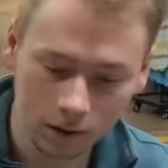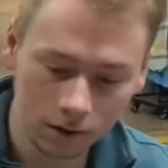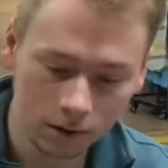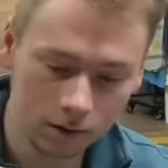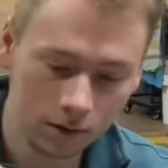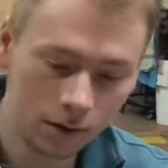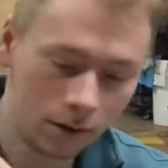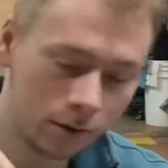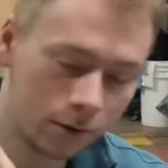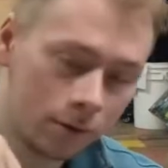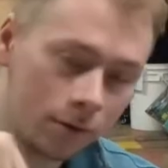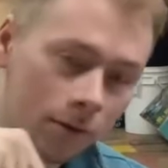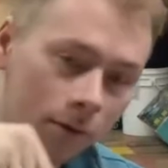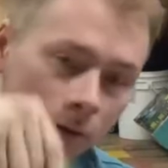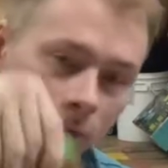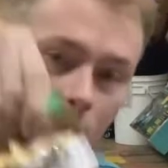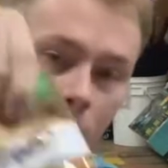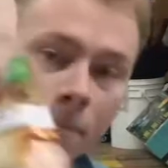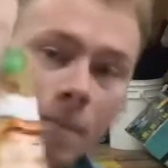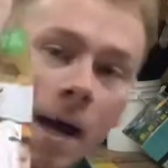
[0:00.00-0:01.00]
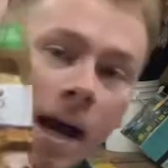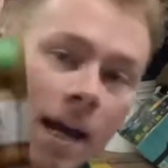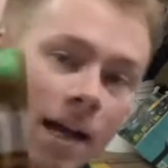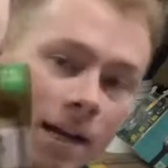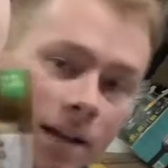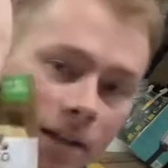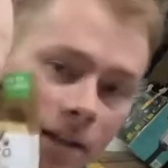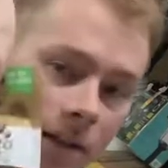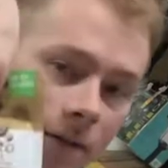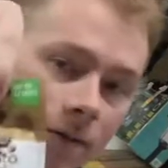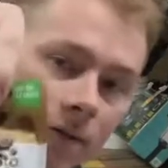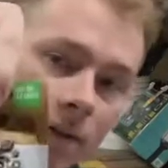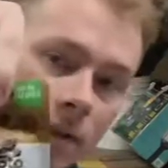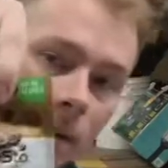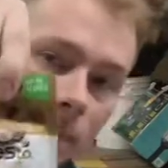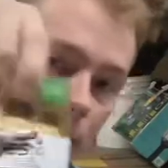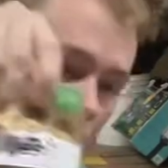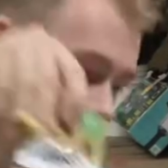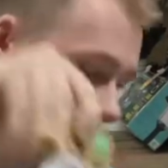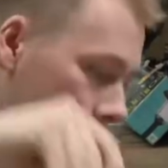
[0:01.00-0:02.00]
Another mask of
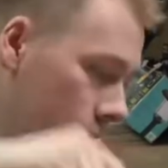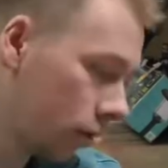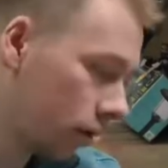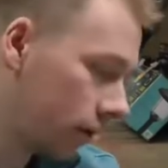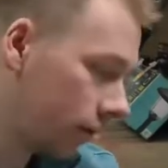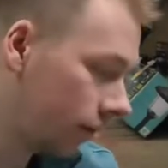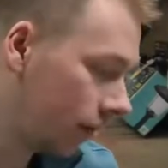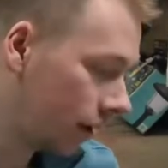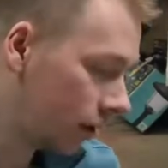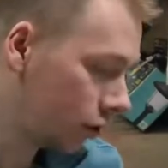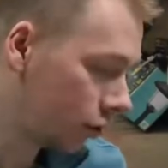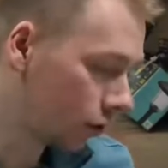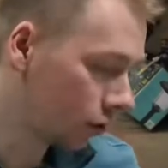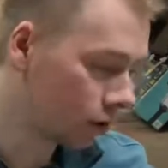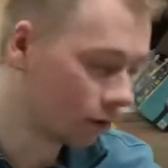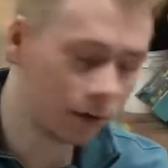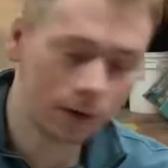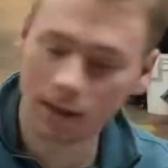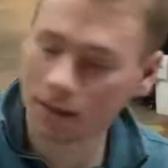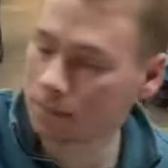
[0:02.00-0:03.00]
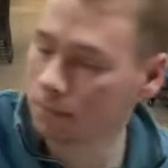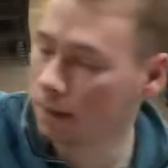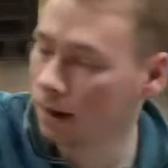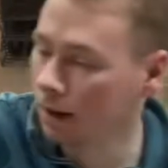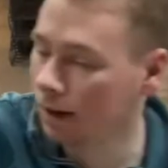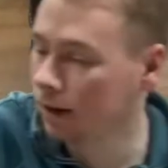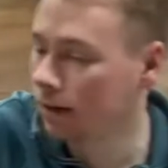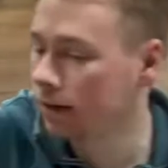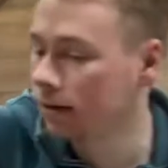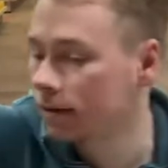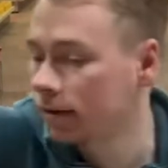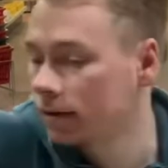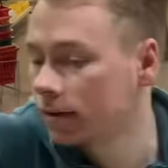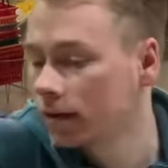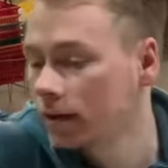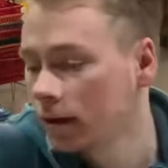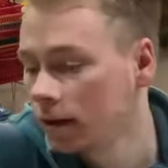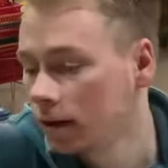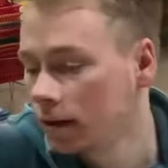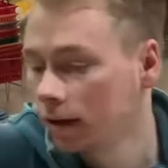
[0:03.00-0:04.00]
some sort, facial cream mask.
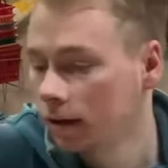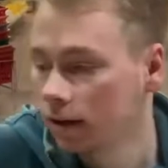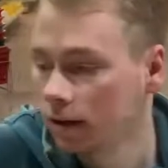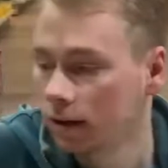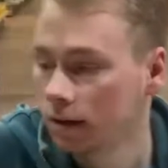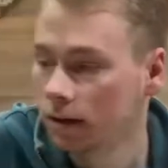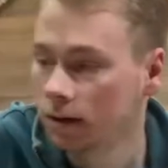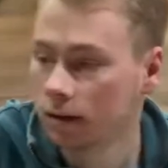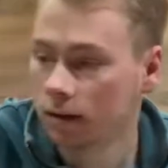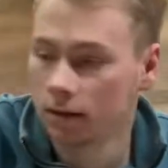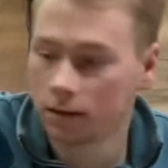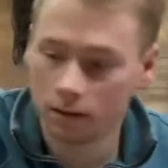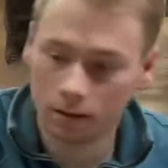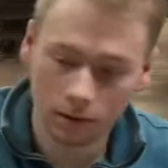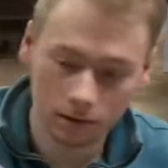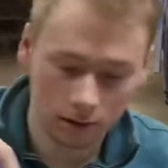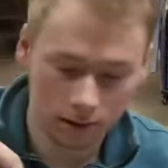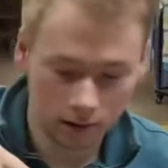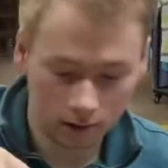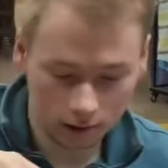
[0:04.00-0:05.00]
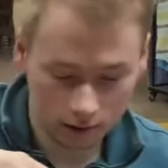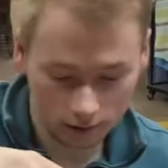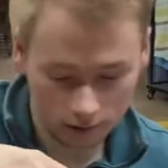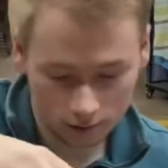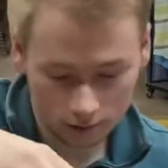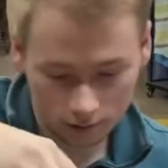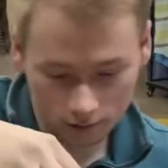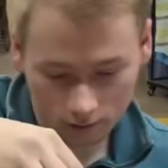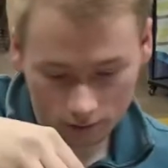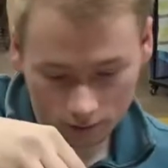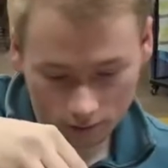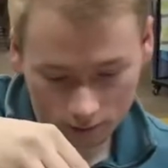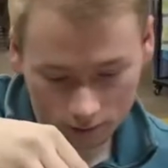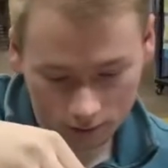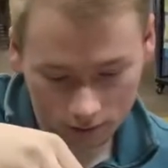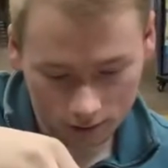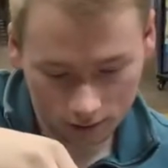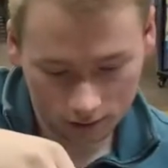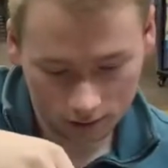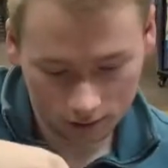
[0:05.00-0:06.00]
And
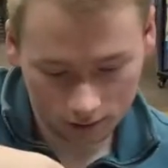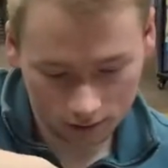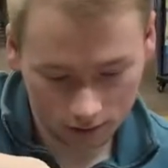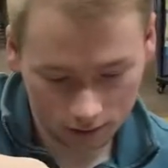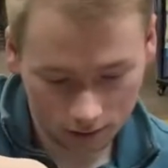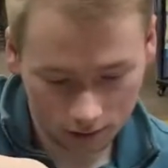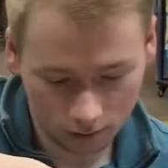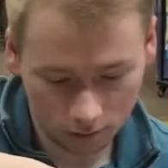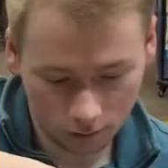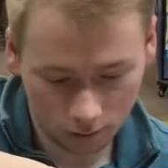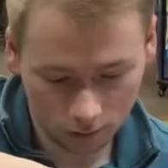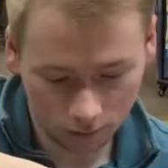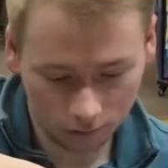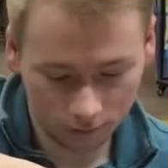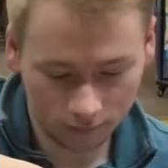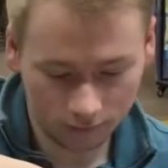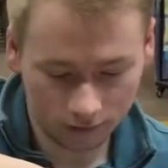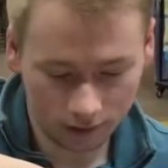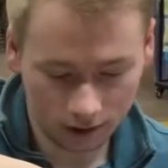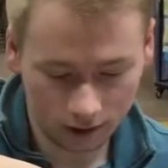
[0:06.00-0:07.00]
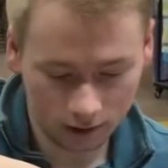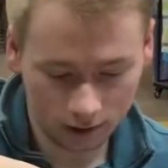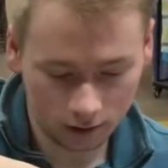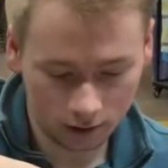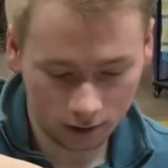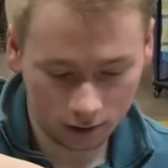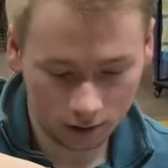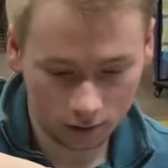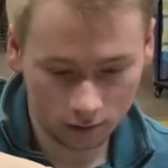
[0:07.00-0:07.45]
let's see what we've got here.